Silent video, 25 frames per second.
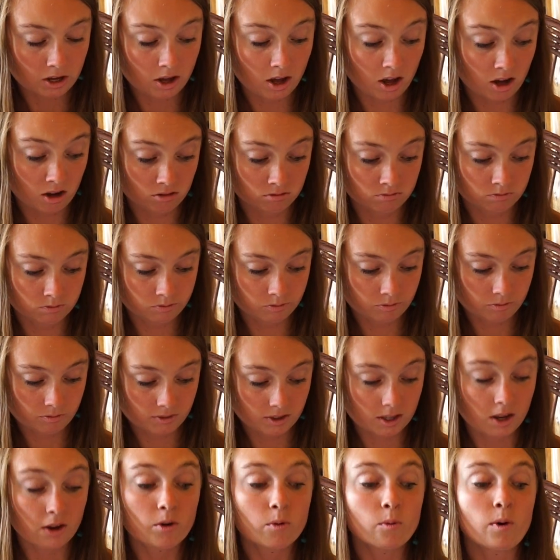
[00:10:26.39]
Oh,
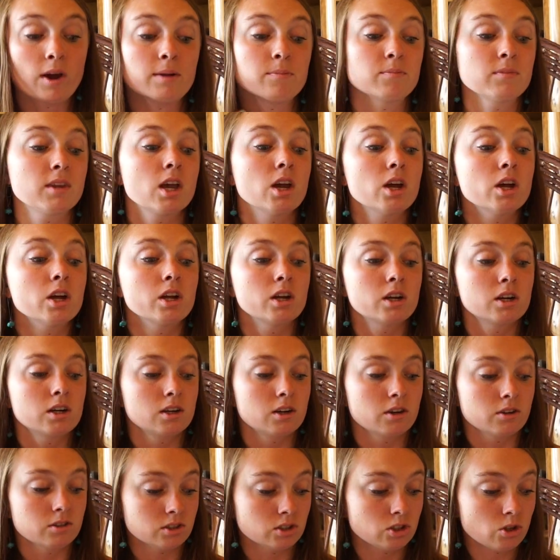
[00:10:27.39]
wait.
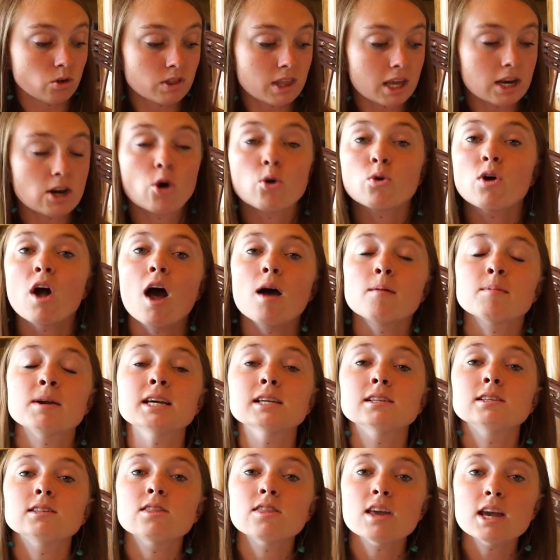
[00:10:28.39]
So then Okami
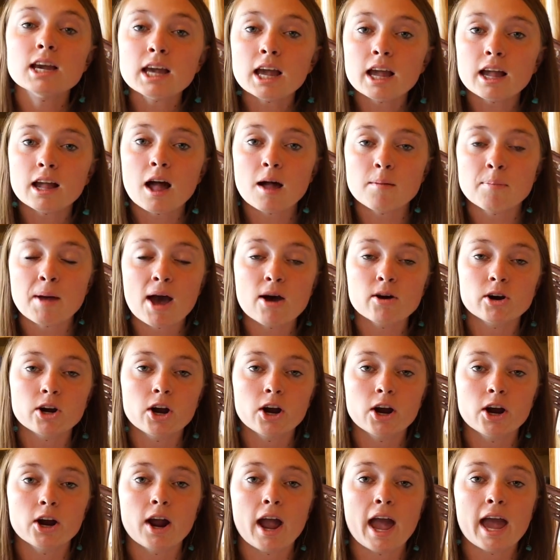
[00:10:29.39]
is thinking about
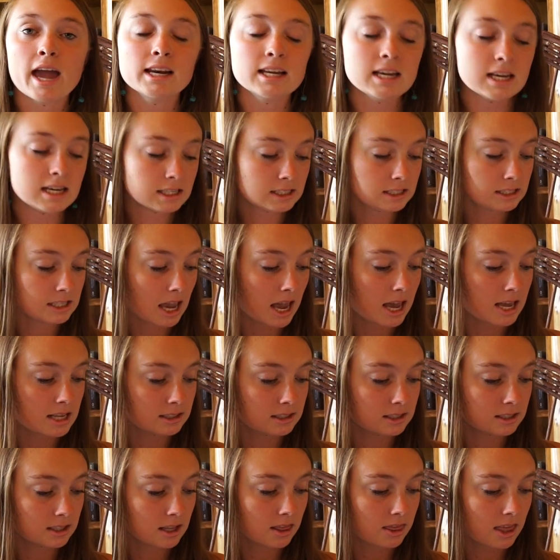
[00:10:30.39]
her, and he
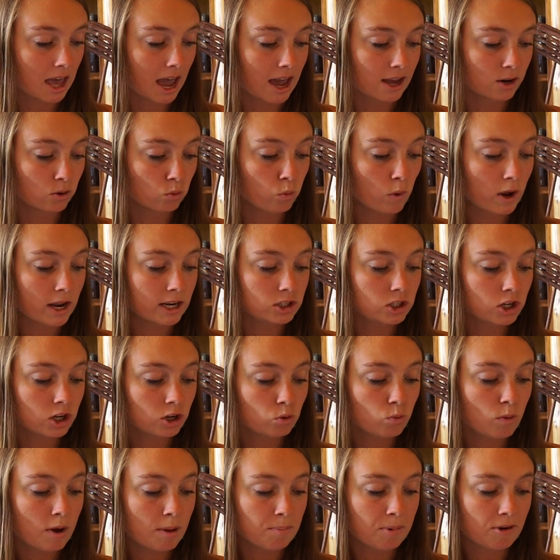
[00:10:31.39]
says that wind
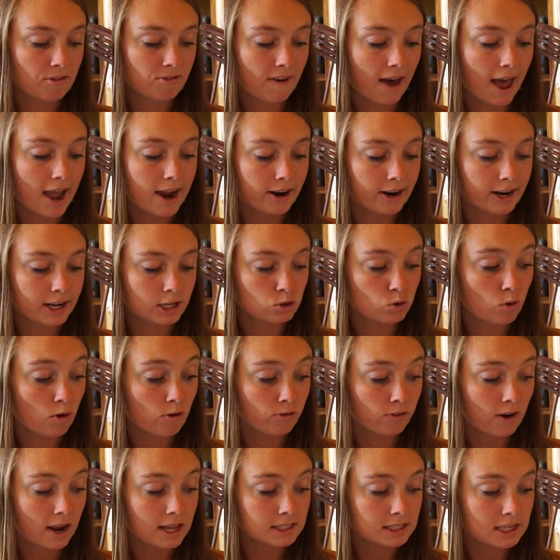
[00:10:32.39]
could whip a fire into a
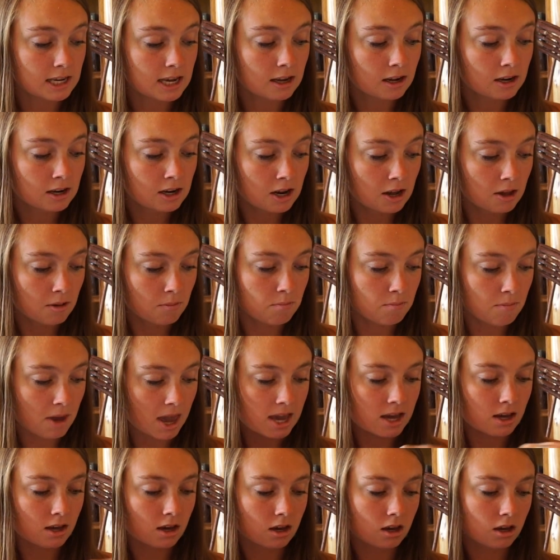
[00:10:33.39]
frenzy,
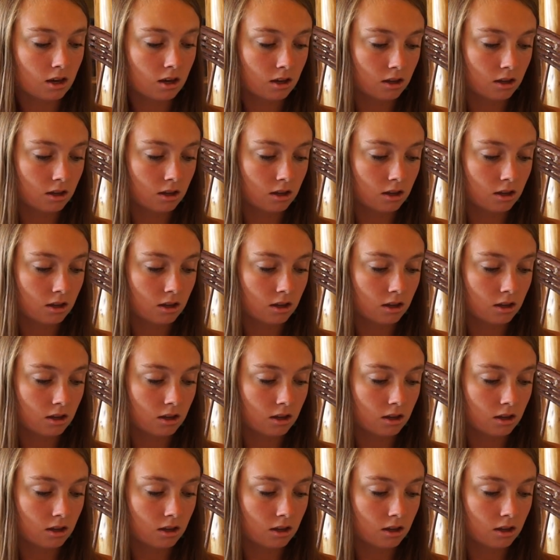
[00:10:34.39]
make